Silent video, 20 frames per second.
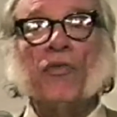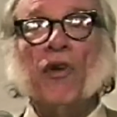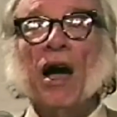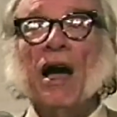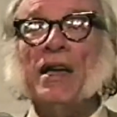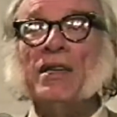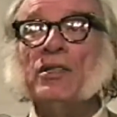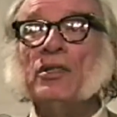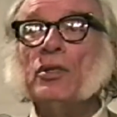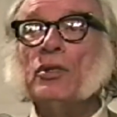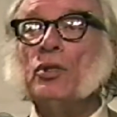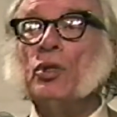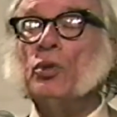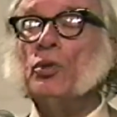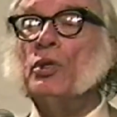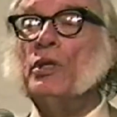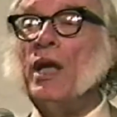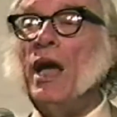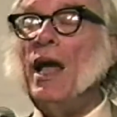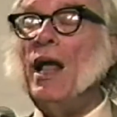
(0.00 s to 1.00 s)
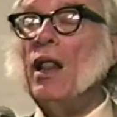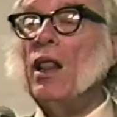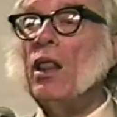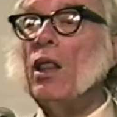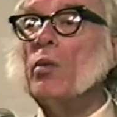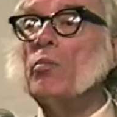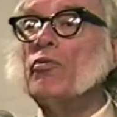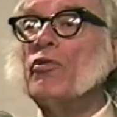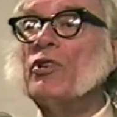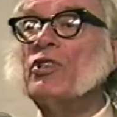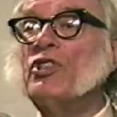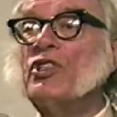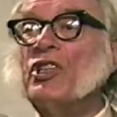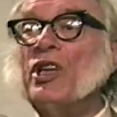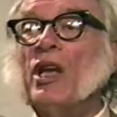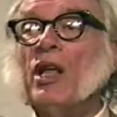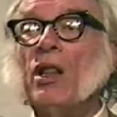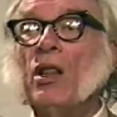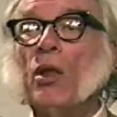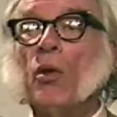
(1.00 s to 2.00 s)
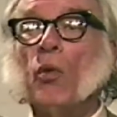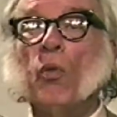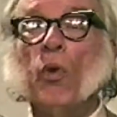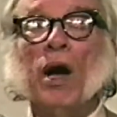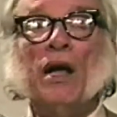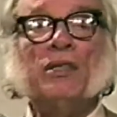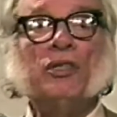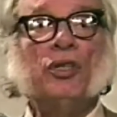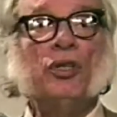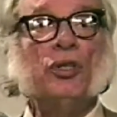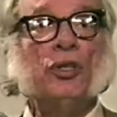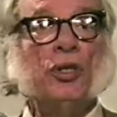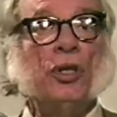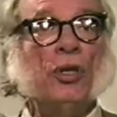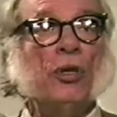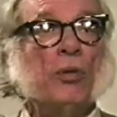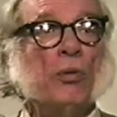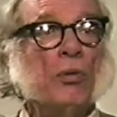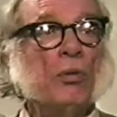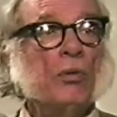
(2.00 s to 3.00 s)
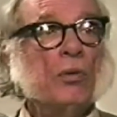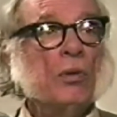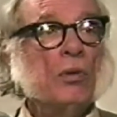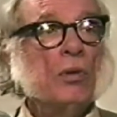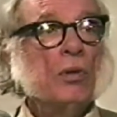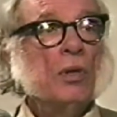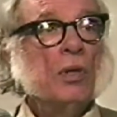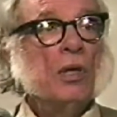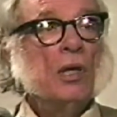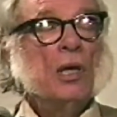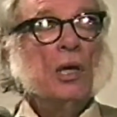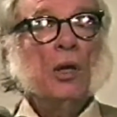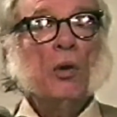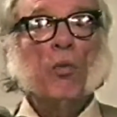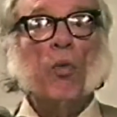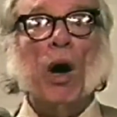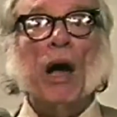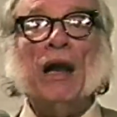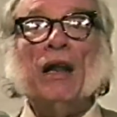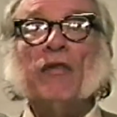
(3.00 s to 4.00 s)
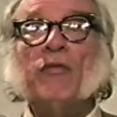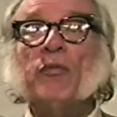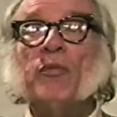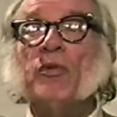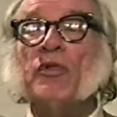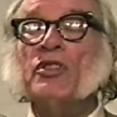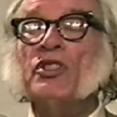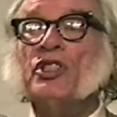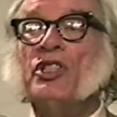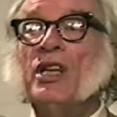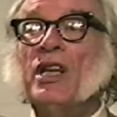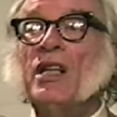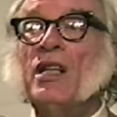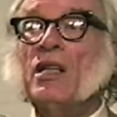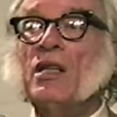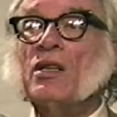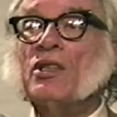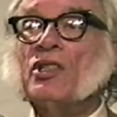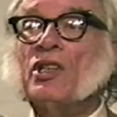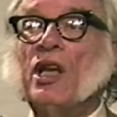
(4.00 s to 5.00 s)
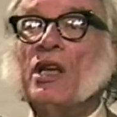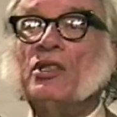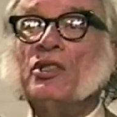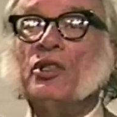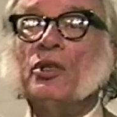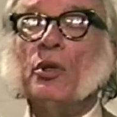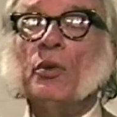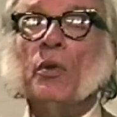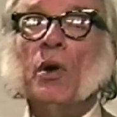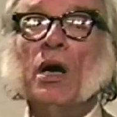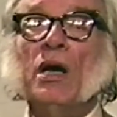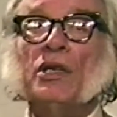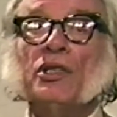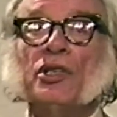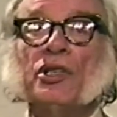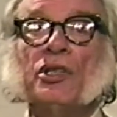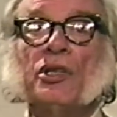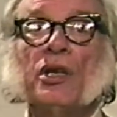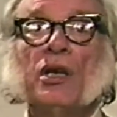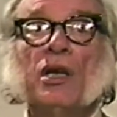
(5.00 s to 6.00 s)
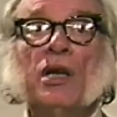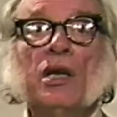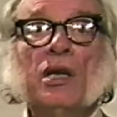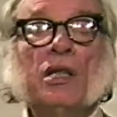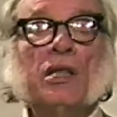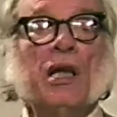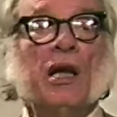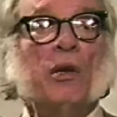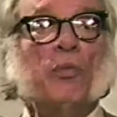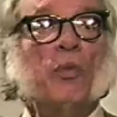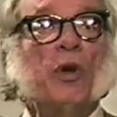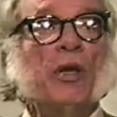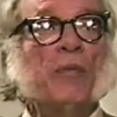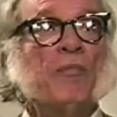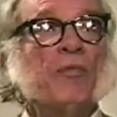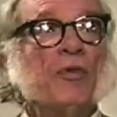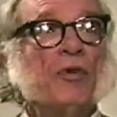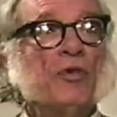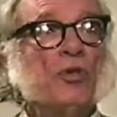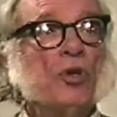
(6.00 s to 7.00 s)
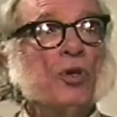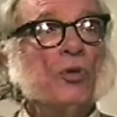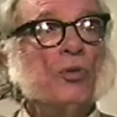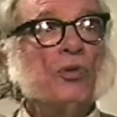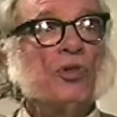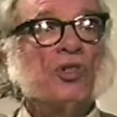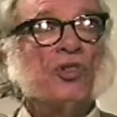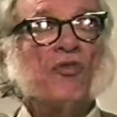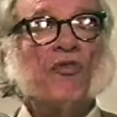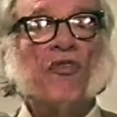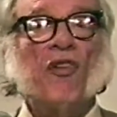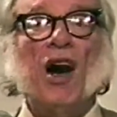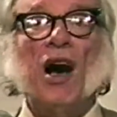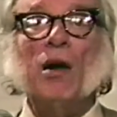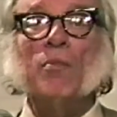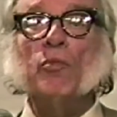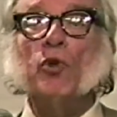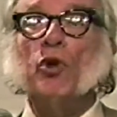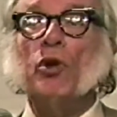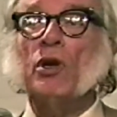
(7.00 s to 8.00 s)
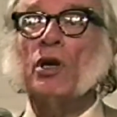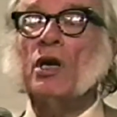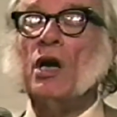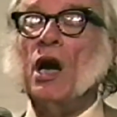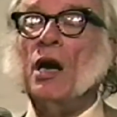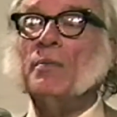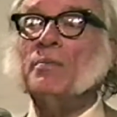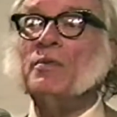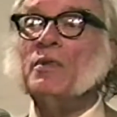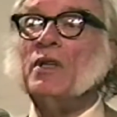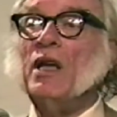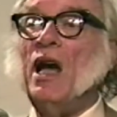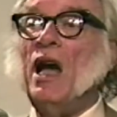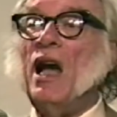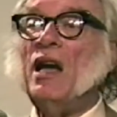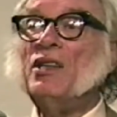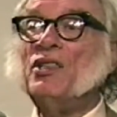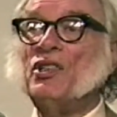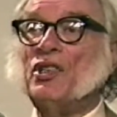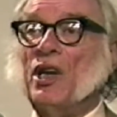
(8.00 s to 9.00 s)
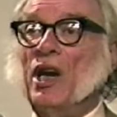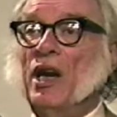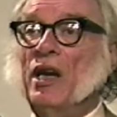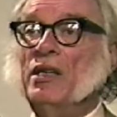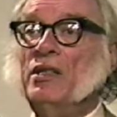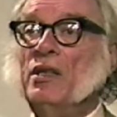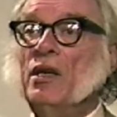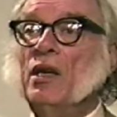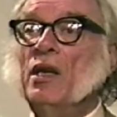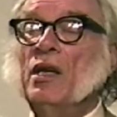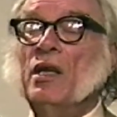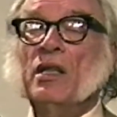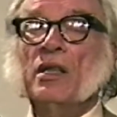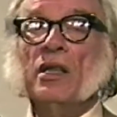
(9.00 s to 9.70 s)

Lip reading: the right to tell Brazil what to do? What if Brazil says to us that we produce far more carbon dioxide